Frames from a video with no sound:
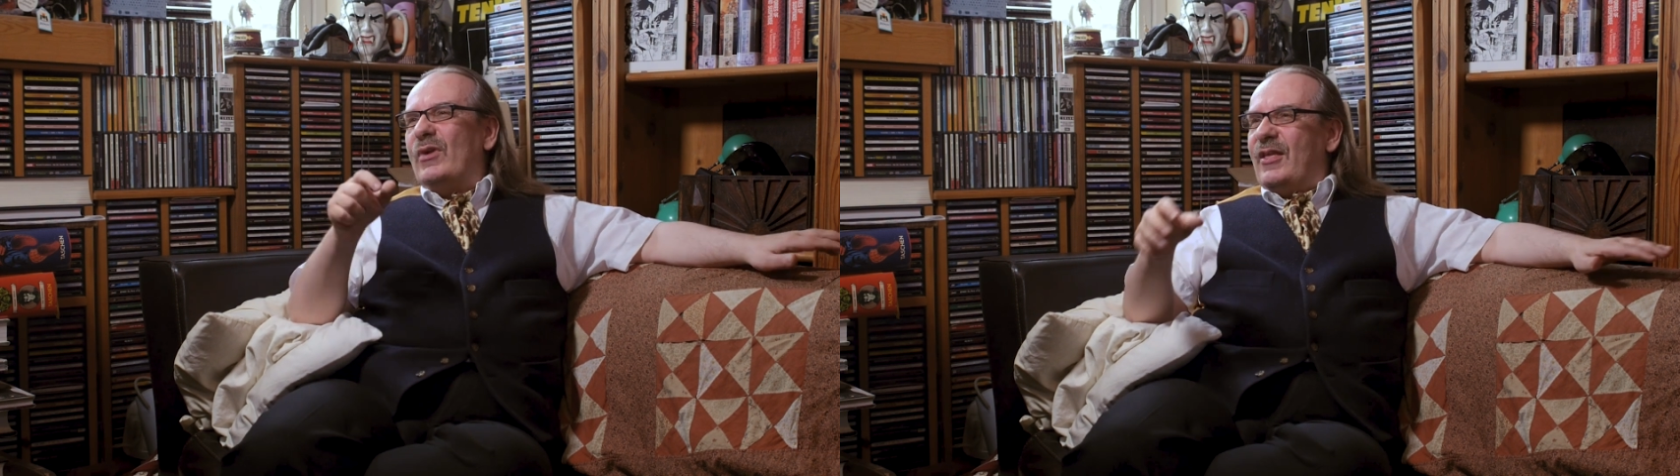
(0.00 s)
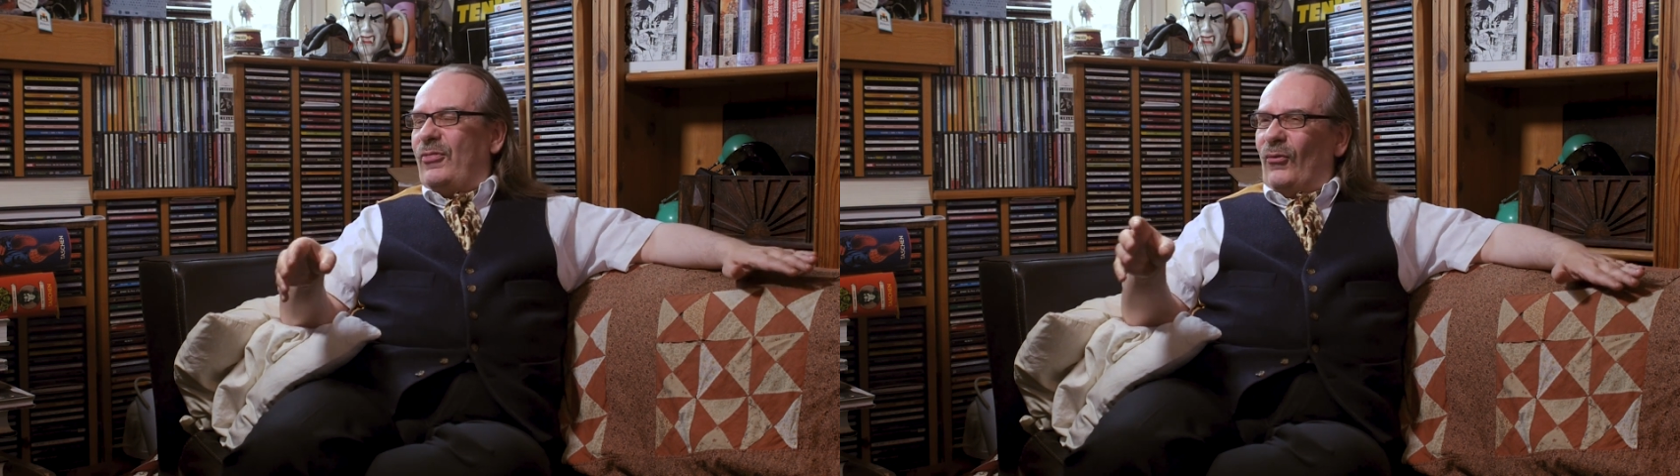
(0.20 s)

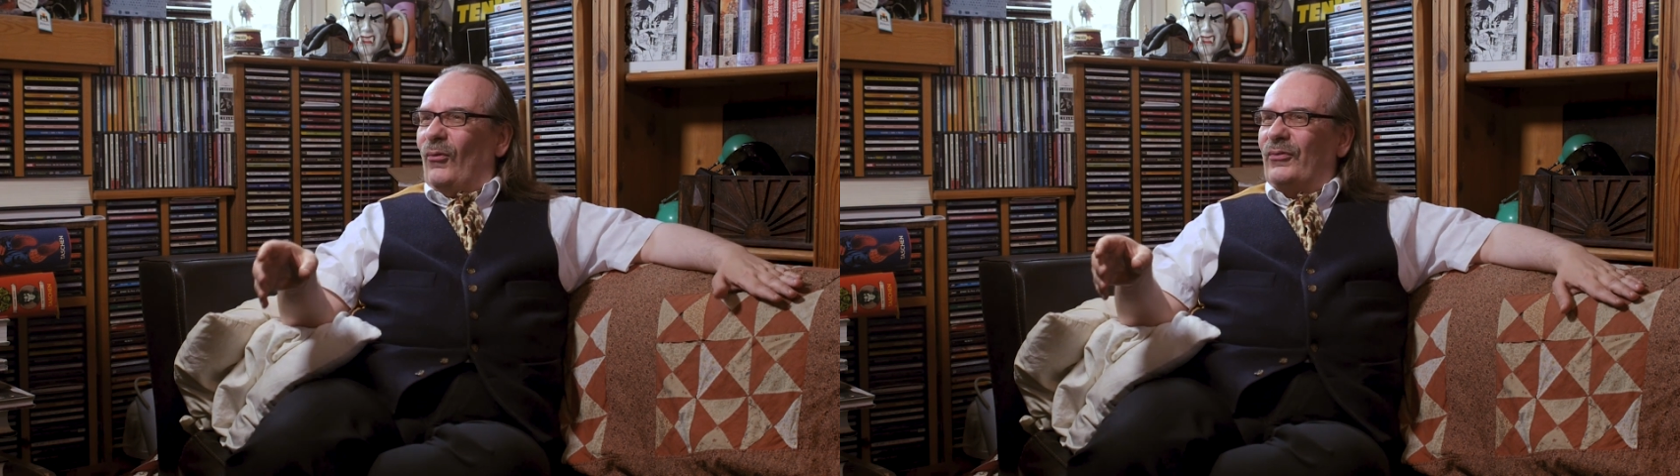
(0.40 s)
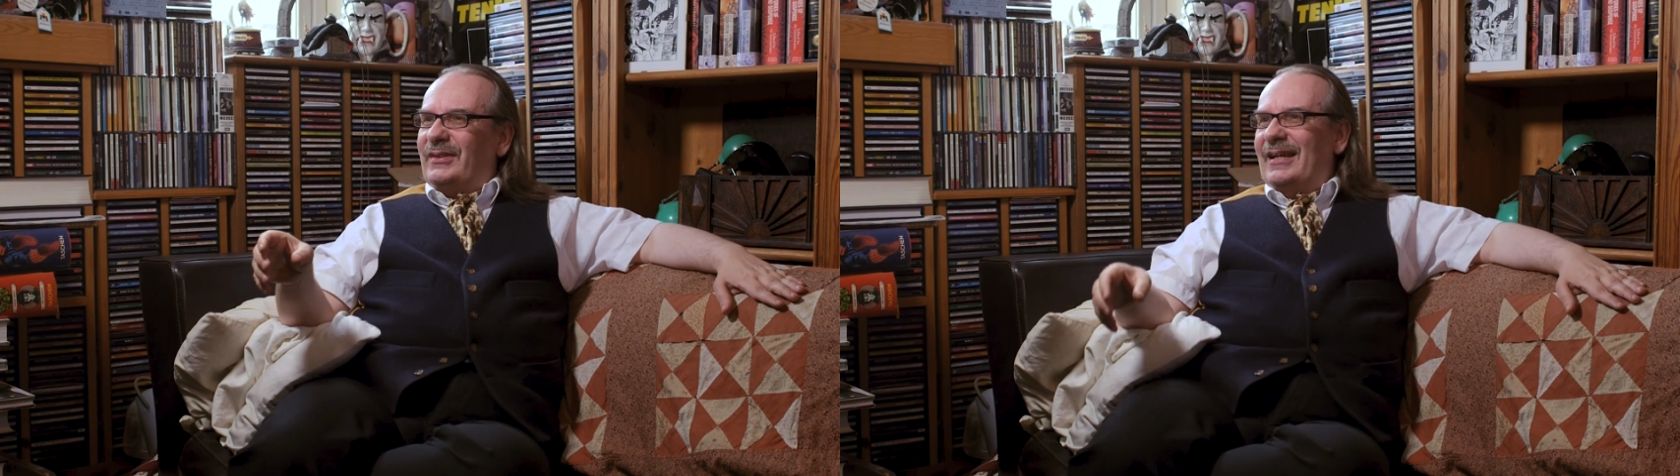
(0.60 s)

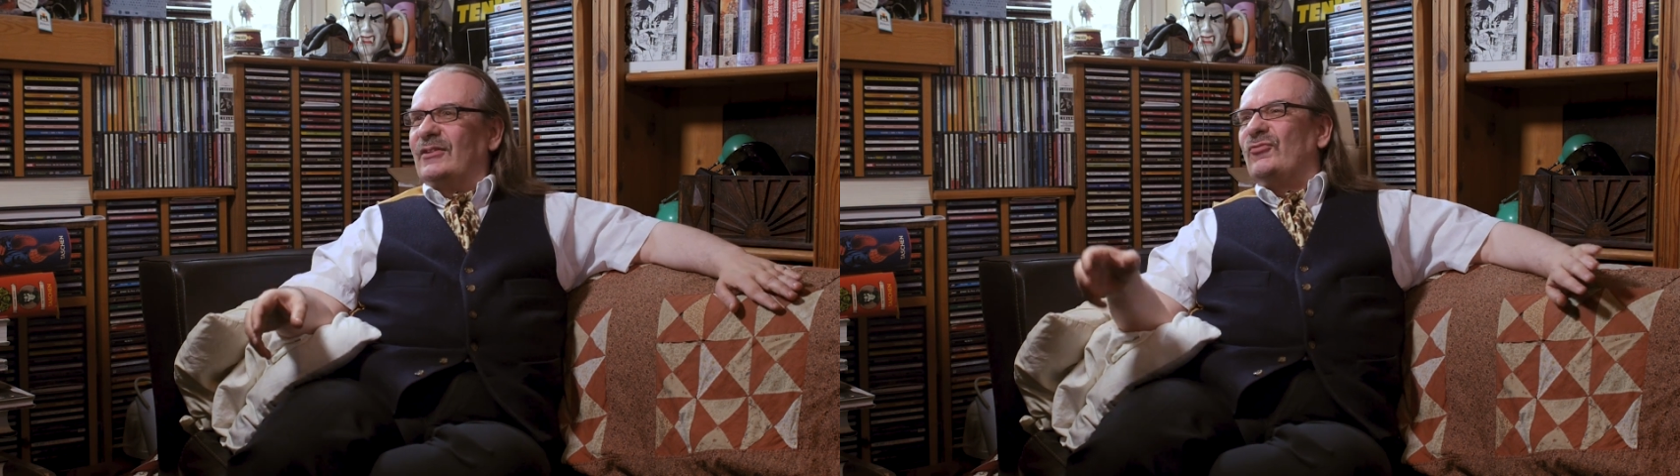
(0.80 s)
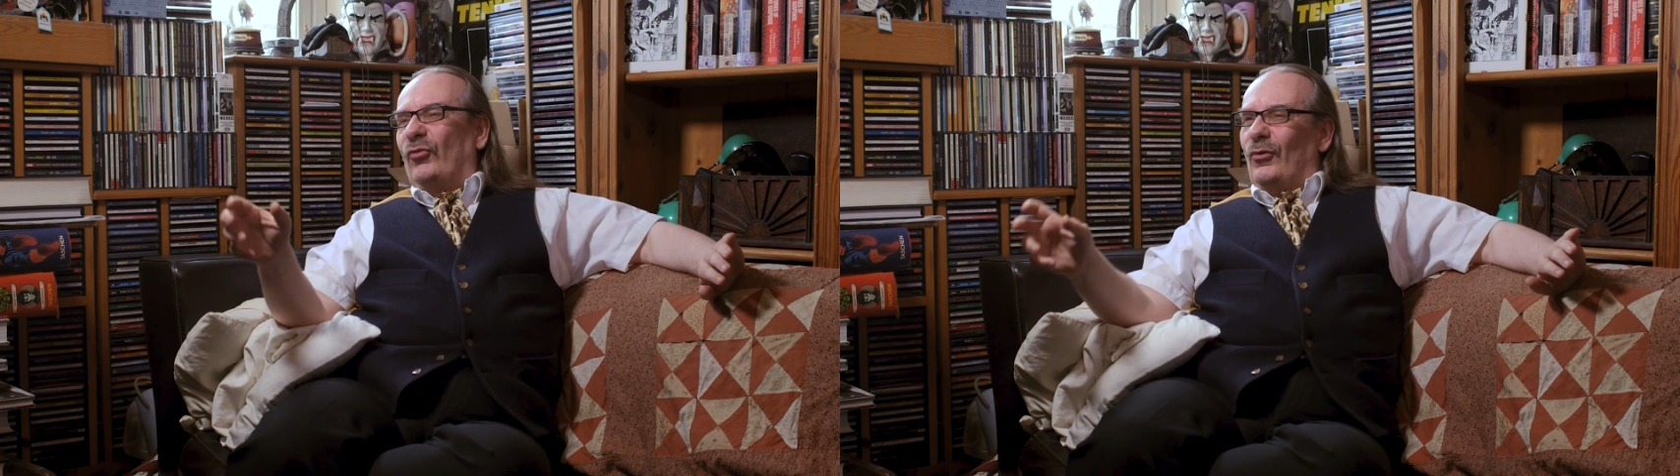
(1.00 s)
rethought it
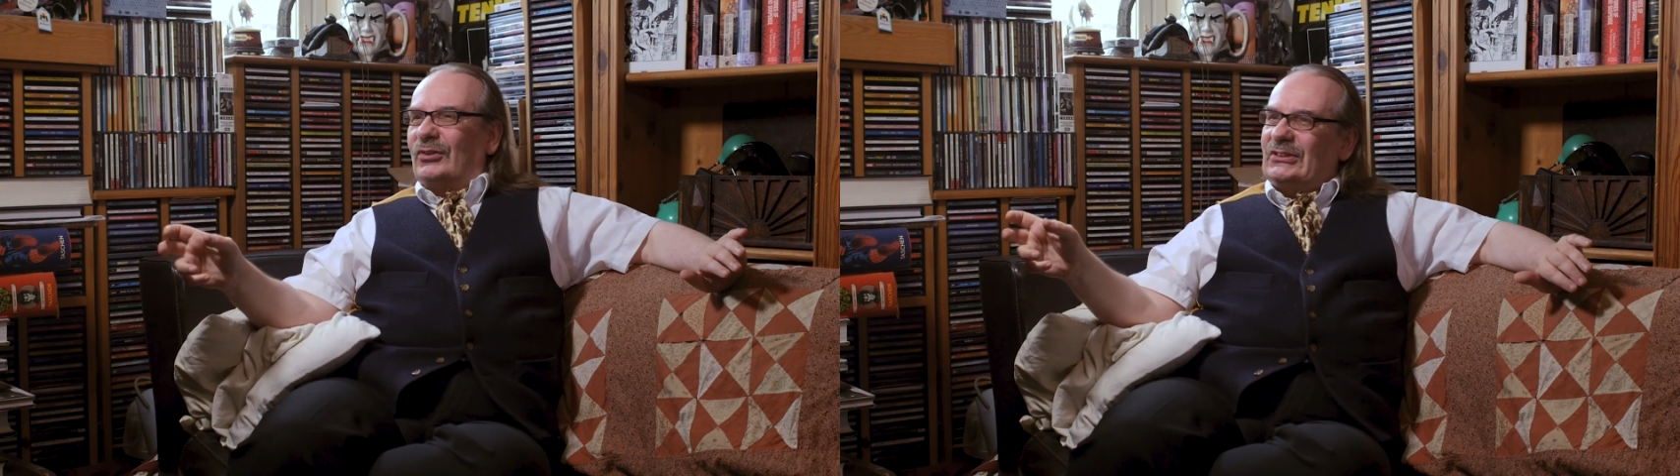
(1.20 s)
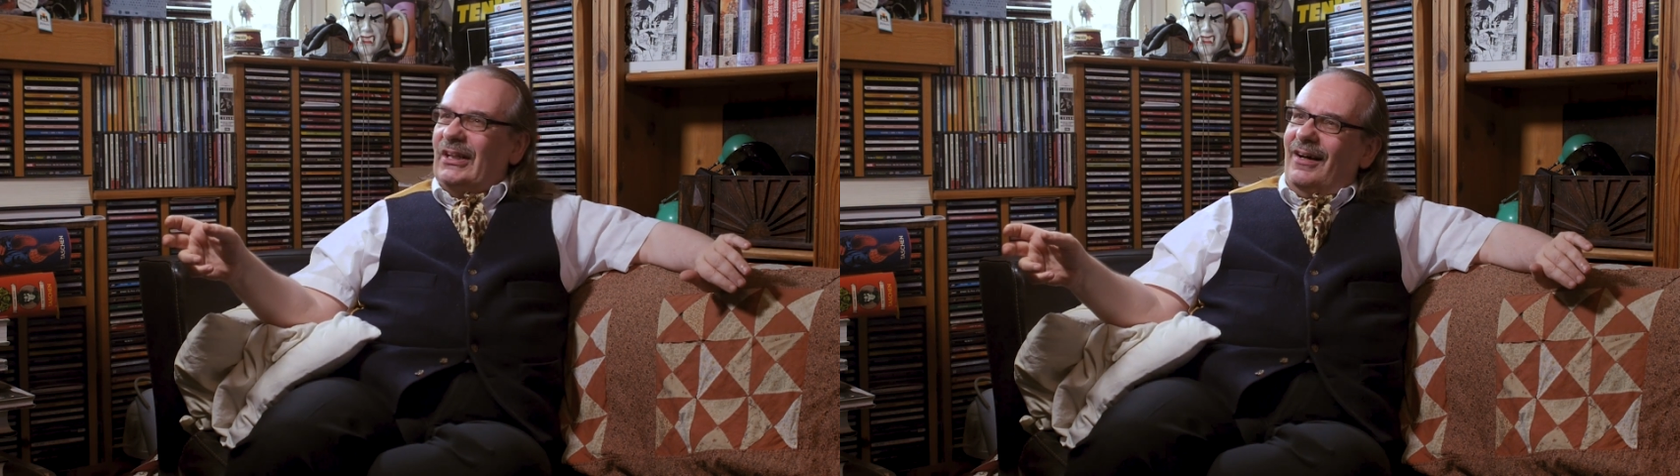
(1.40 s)
as
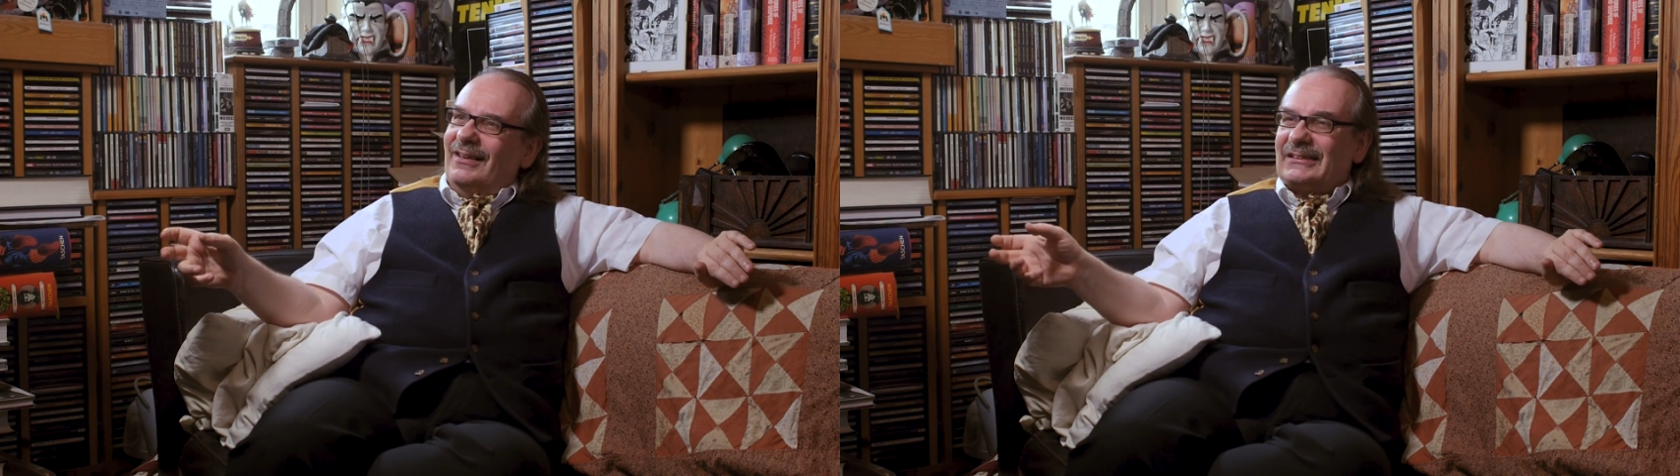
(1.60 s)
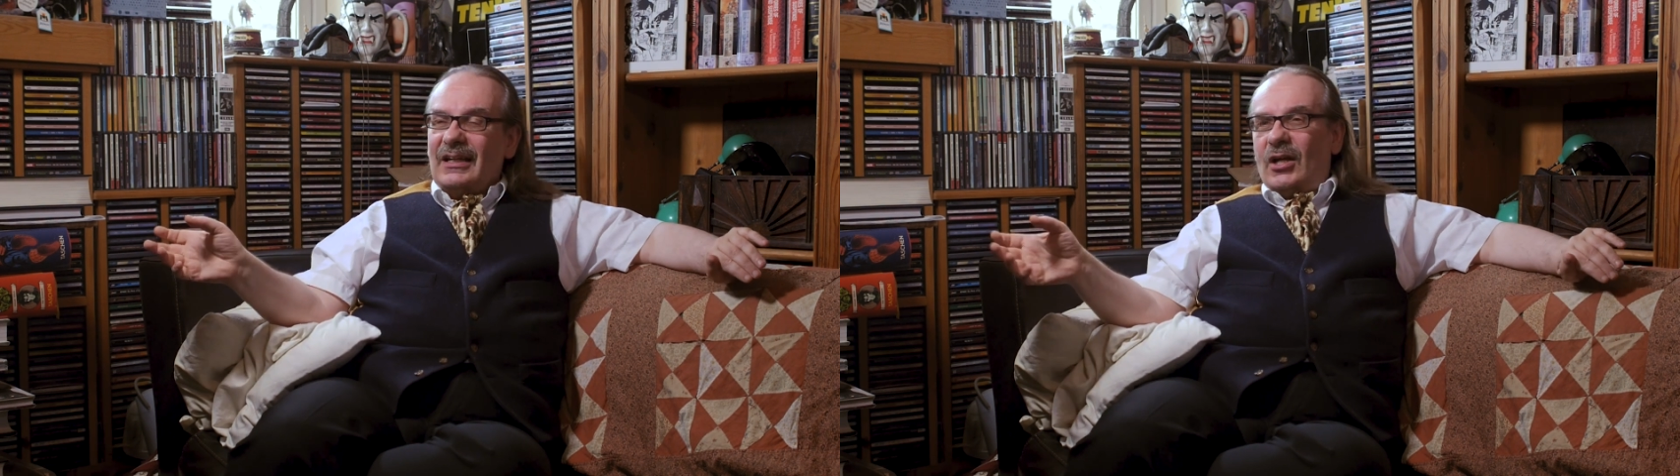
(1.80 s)
4
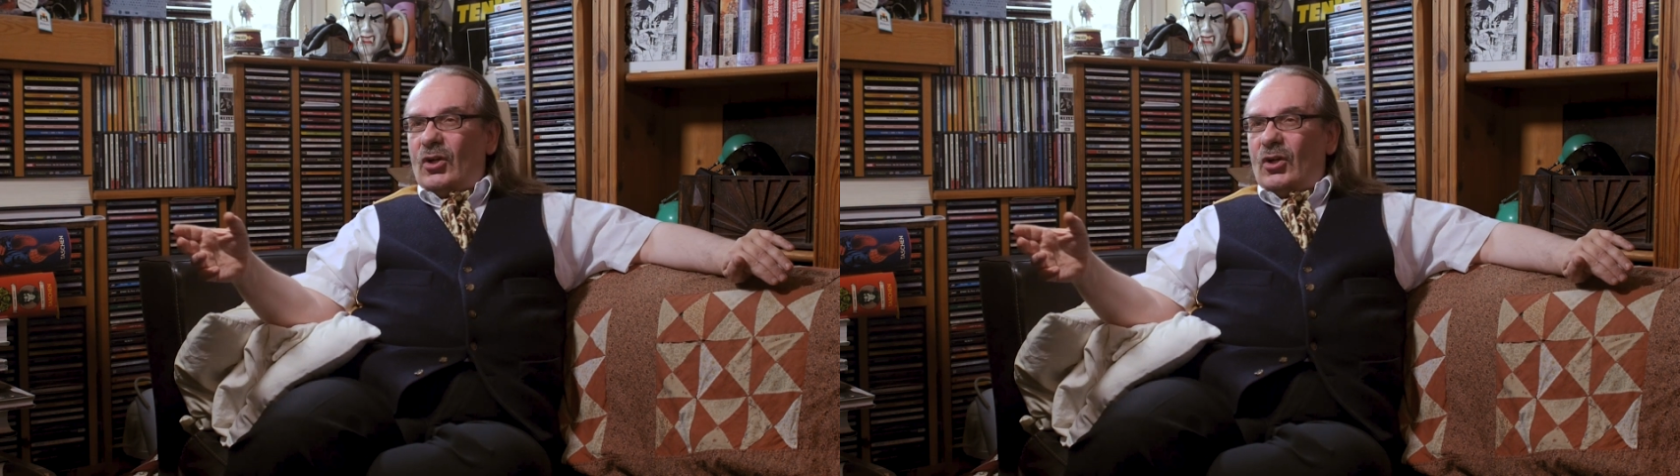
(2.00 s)
stars.